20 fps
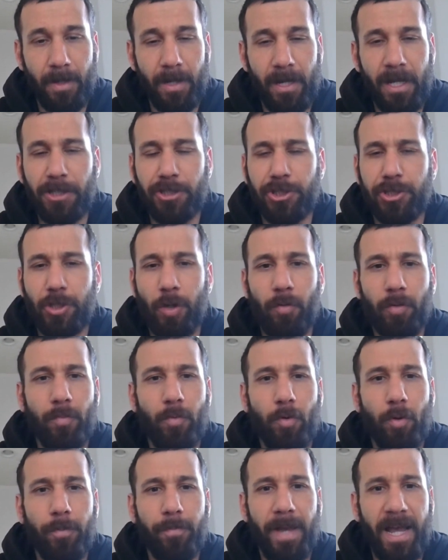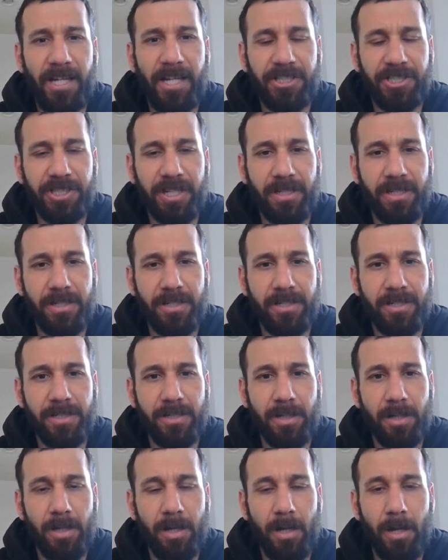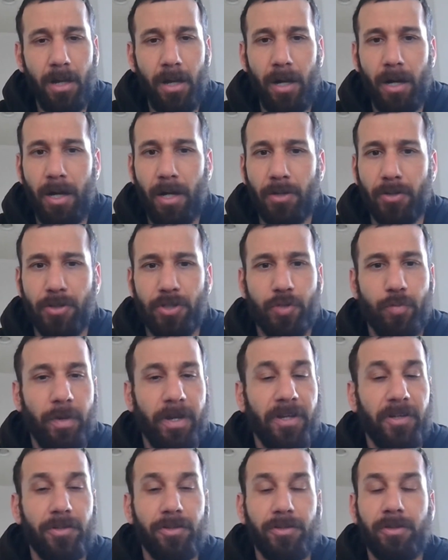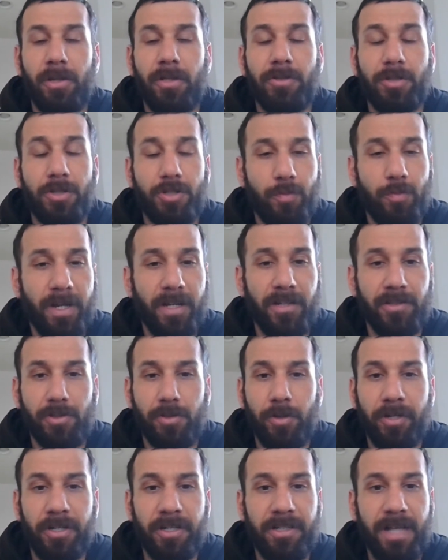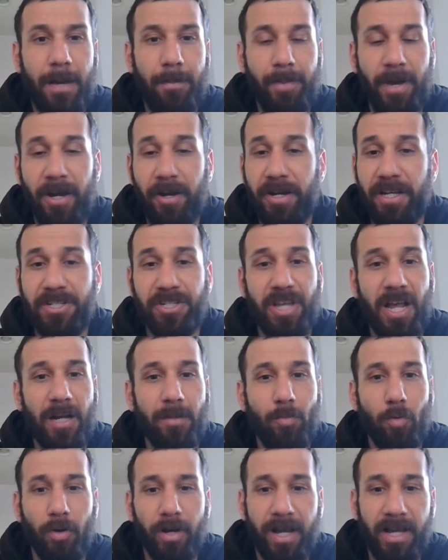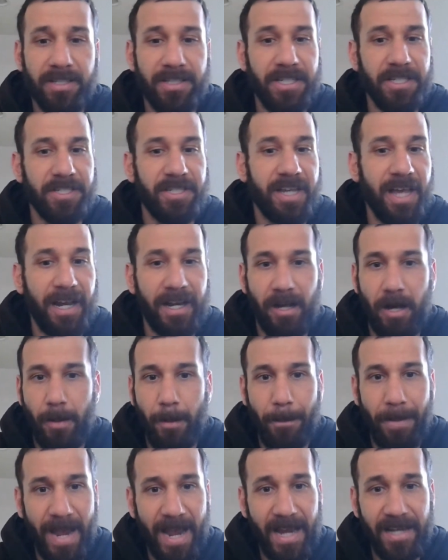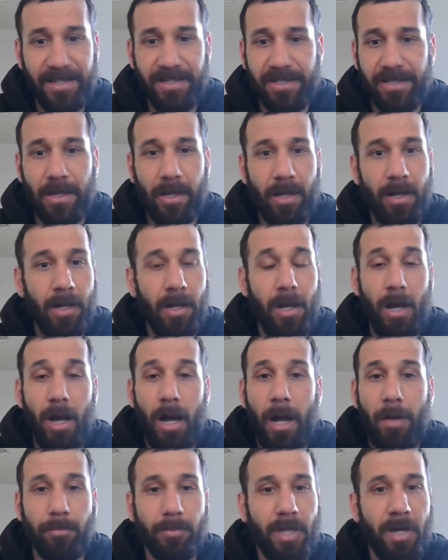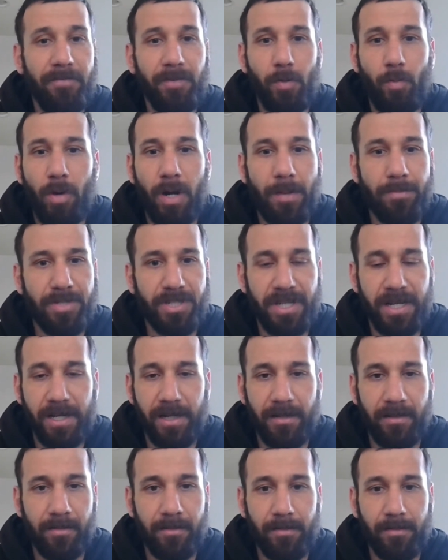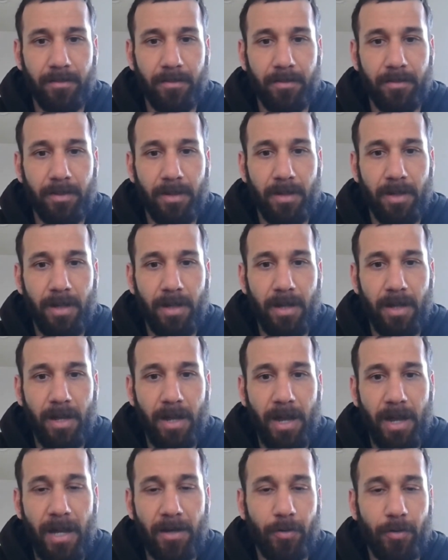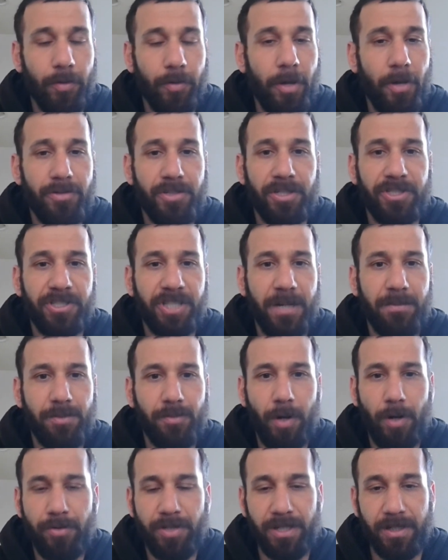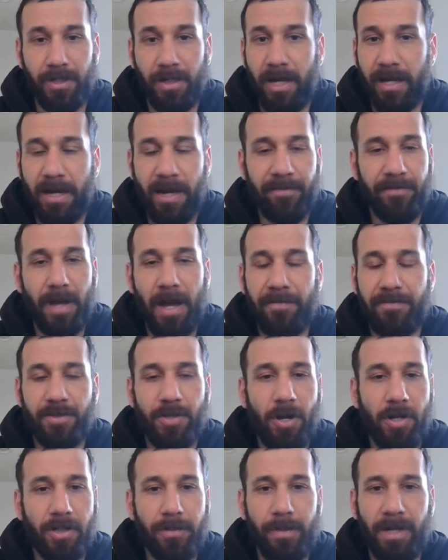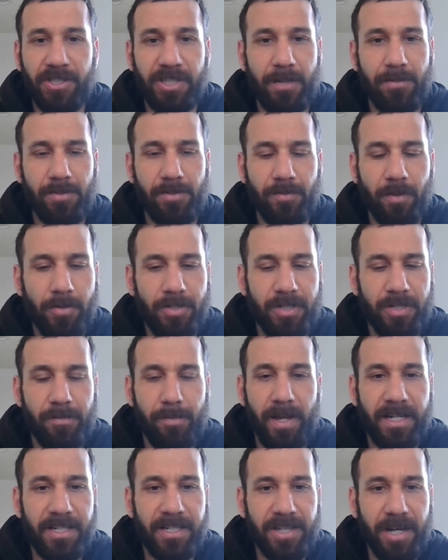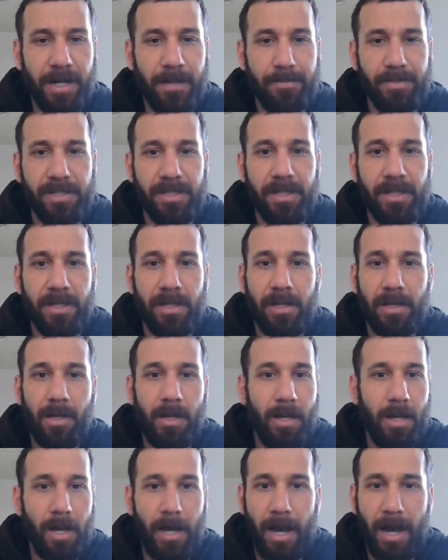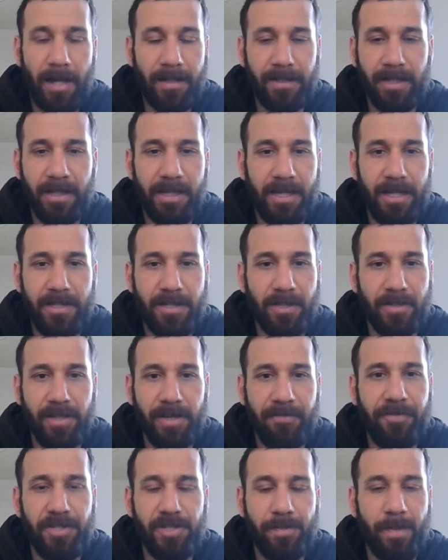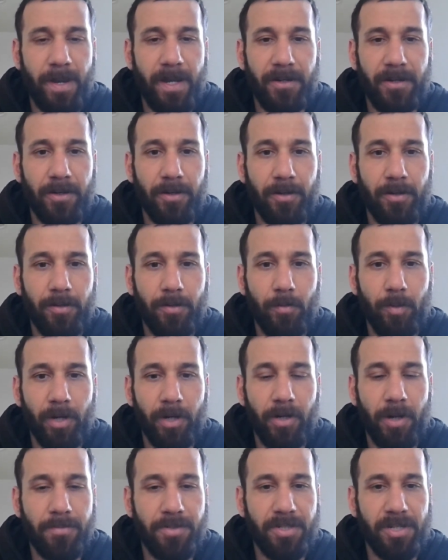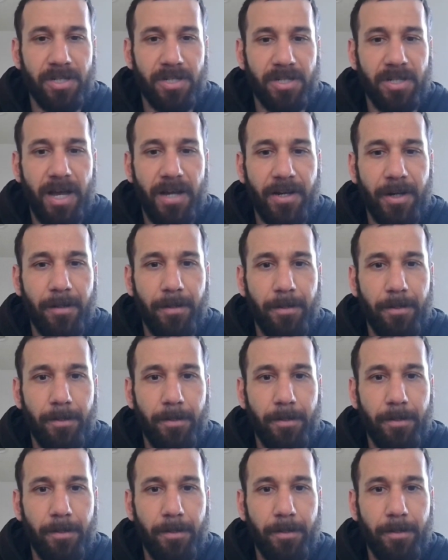He's showing more patience. The swing is looking a lot better. He's getting more hits. He's getting on base. I'm loving what I'm seeing. And kudos to James Rosen. And I've talked about James Rosen many times. I think he's a difference maker when it comes to this lineup.